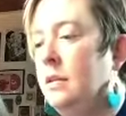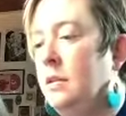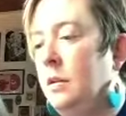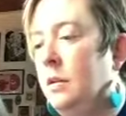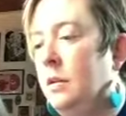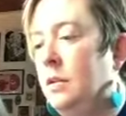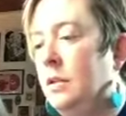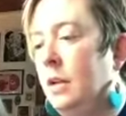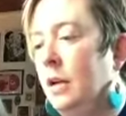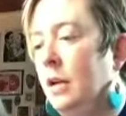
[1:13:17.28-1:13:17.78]

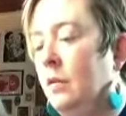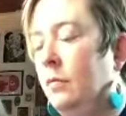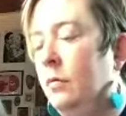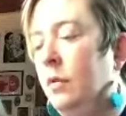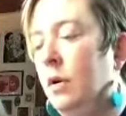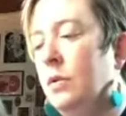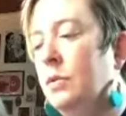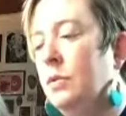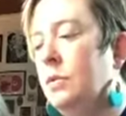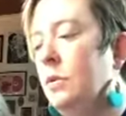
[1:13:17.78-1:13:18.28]
there's like a
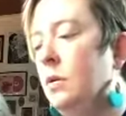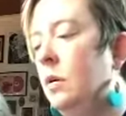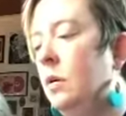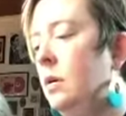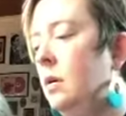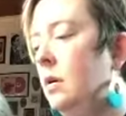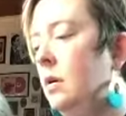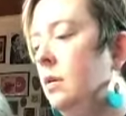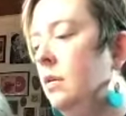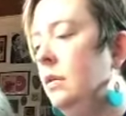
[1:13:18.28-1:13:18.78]
rose
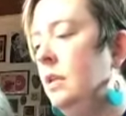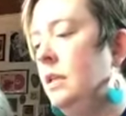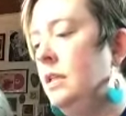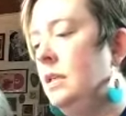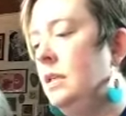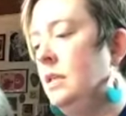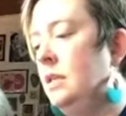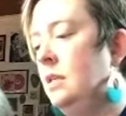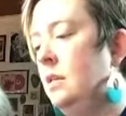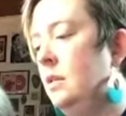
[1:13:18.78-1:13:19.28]
gold.
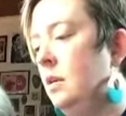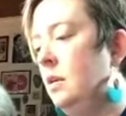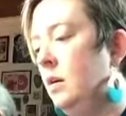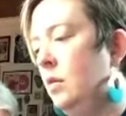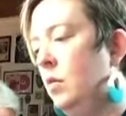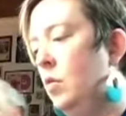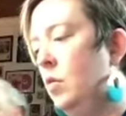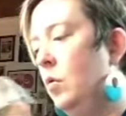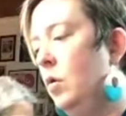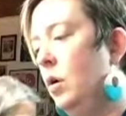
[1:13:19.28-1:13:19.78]
This is
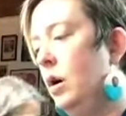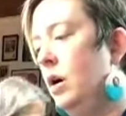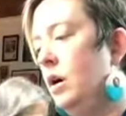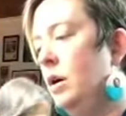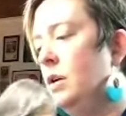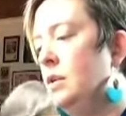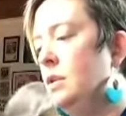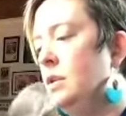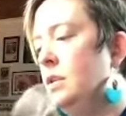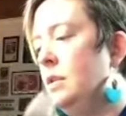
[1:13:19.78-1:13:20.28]
their
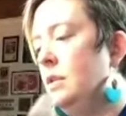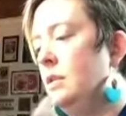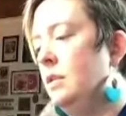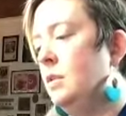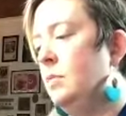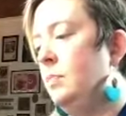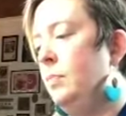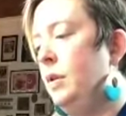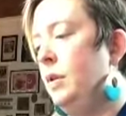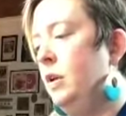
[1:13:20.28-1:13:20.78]
orange. There's
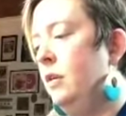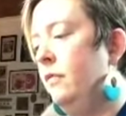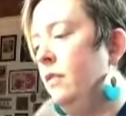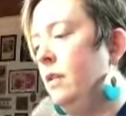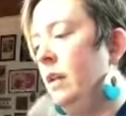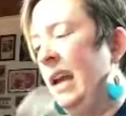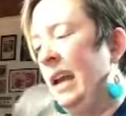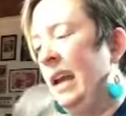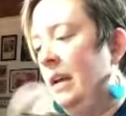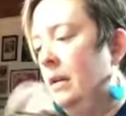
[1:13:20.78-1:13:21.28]
this
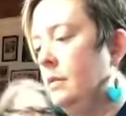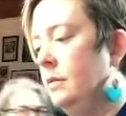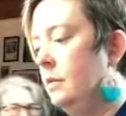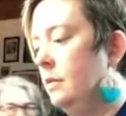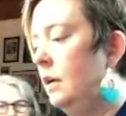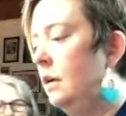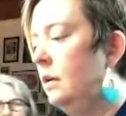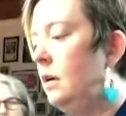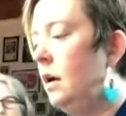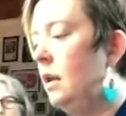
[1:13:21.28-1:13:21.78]
beautiful
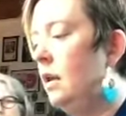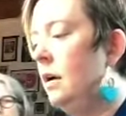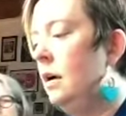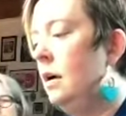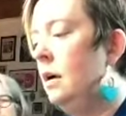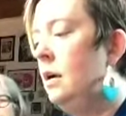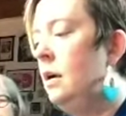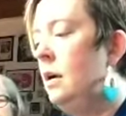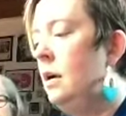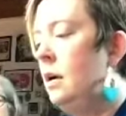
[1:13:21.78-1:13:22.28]
hazelnut
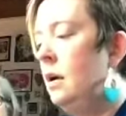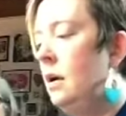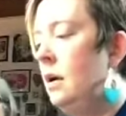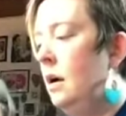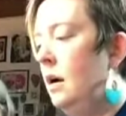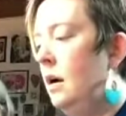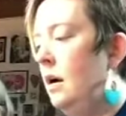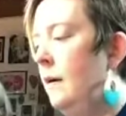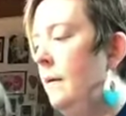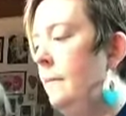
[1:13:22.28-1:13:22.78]
color.
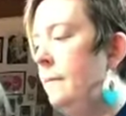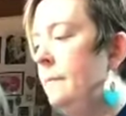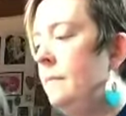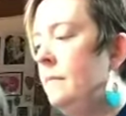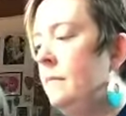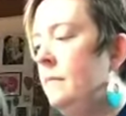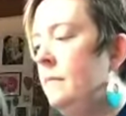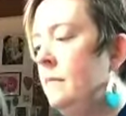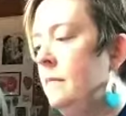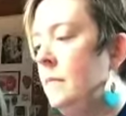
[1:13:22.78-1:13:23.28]

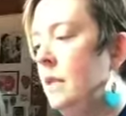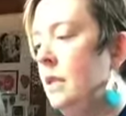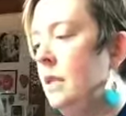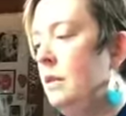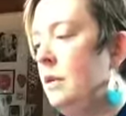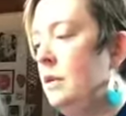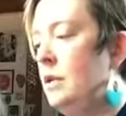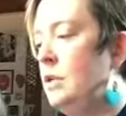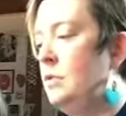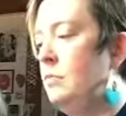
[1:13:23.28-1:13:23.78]

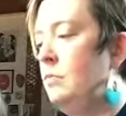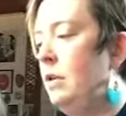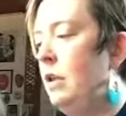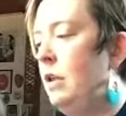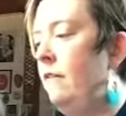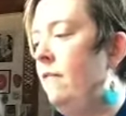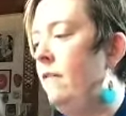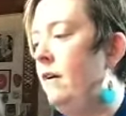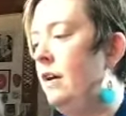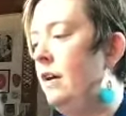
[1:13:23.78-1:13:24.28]
They're just
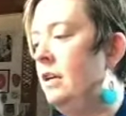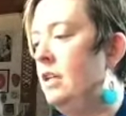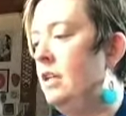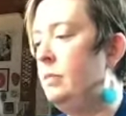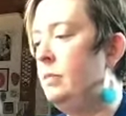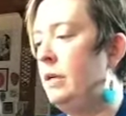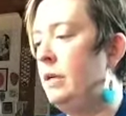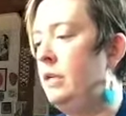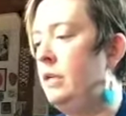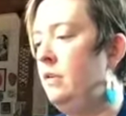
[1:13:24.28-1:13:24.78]
really fun,
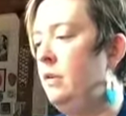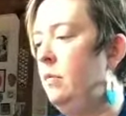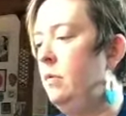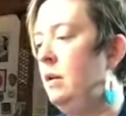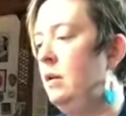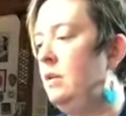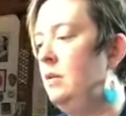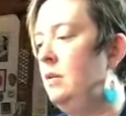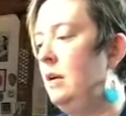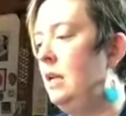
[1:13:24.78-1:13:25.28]
especially if you want
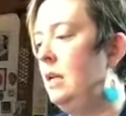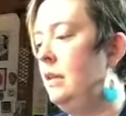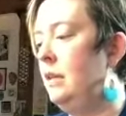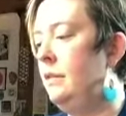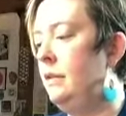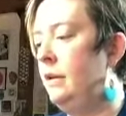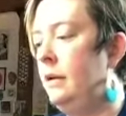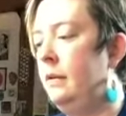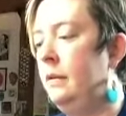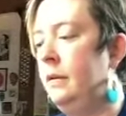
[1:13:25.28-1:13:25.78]
to do
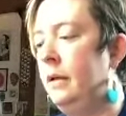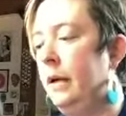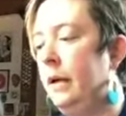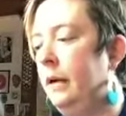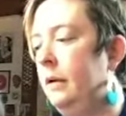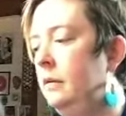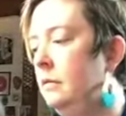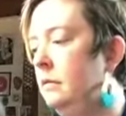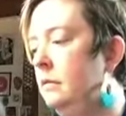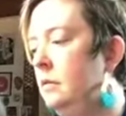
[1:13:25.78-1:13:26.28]
anything
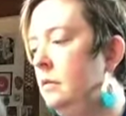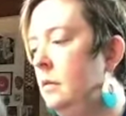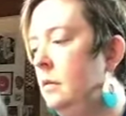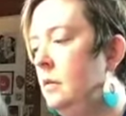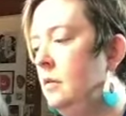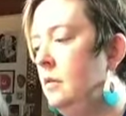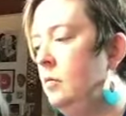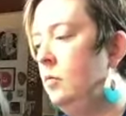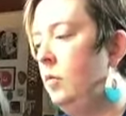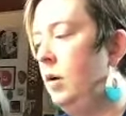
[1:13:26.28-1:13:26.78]
like
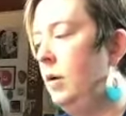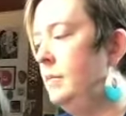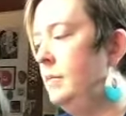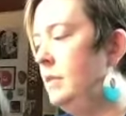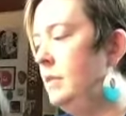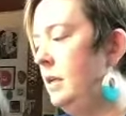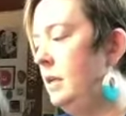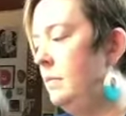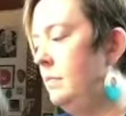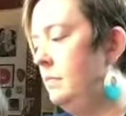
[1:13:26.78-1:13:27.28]

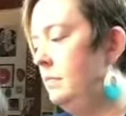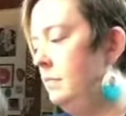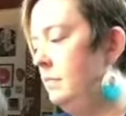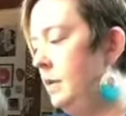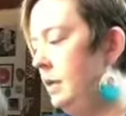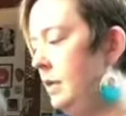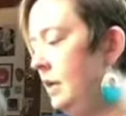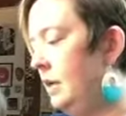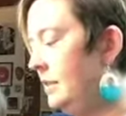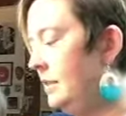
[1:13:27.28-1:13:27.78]
whimsy. And
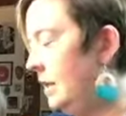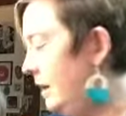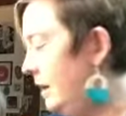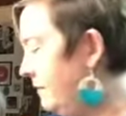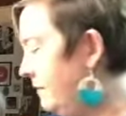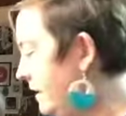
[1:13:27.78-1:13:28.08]
because I have